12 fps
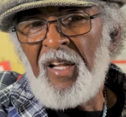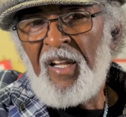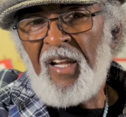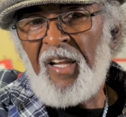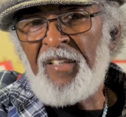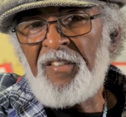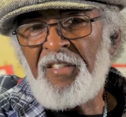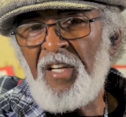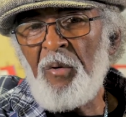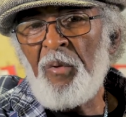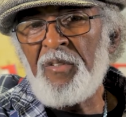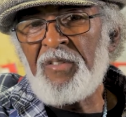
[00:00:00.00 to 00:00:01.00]
And she
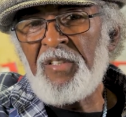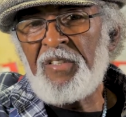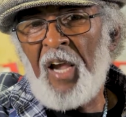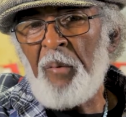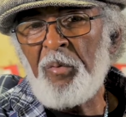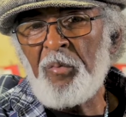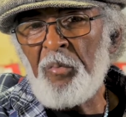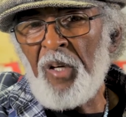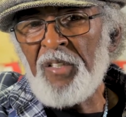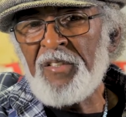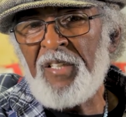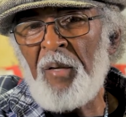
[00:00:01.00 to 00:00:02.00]
was the type of
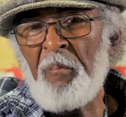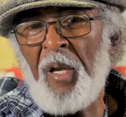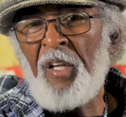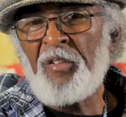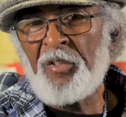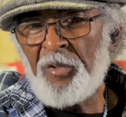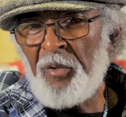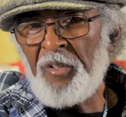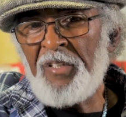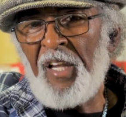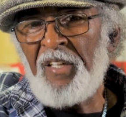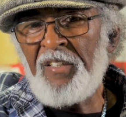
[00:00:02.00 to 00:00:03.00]
mother that made
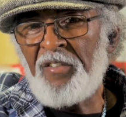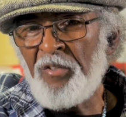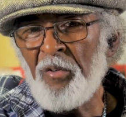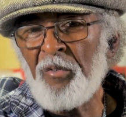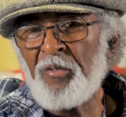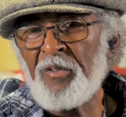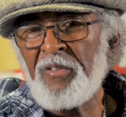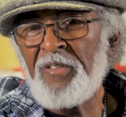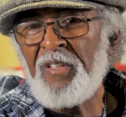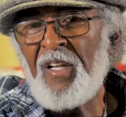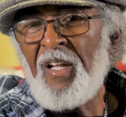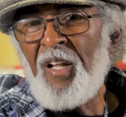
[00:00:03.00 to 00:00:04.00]
certain that the children
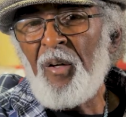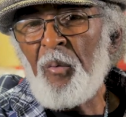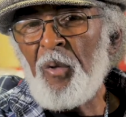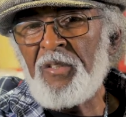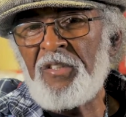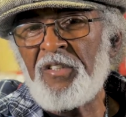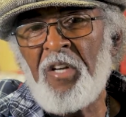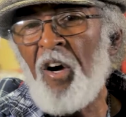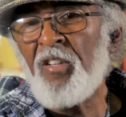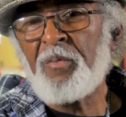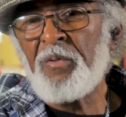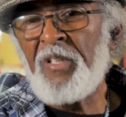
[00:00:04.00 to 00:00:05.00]
was as
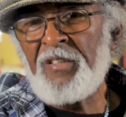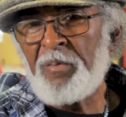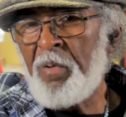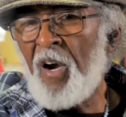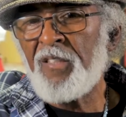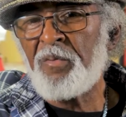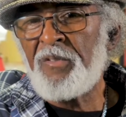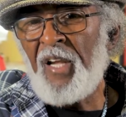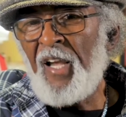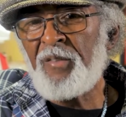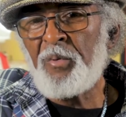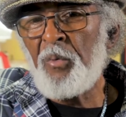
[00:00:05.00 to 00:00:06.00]
comfortable as possible
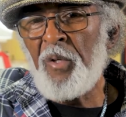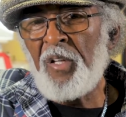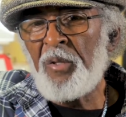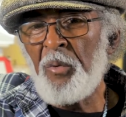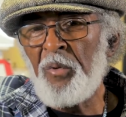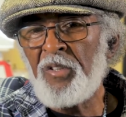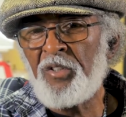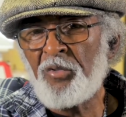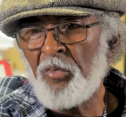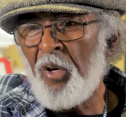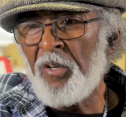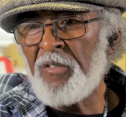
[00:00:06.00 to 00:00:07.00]
as we went through this
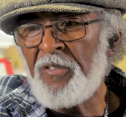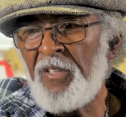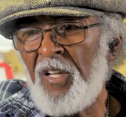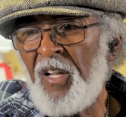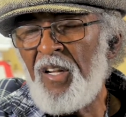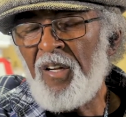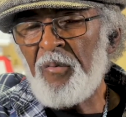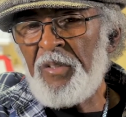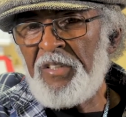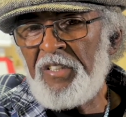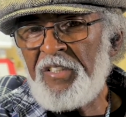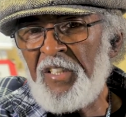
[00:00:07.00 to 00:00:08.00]
struggle
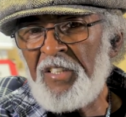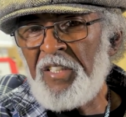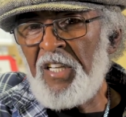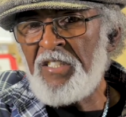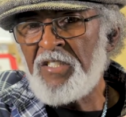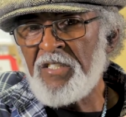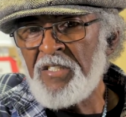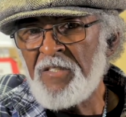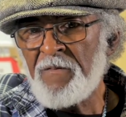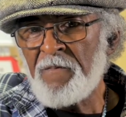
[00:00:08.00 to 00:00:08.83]
with this litigation.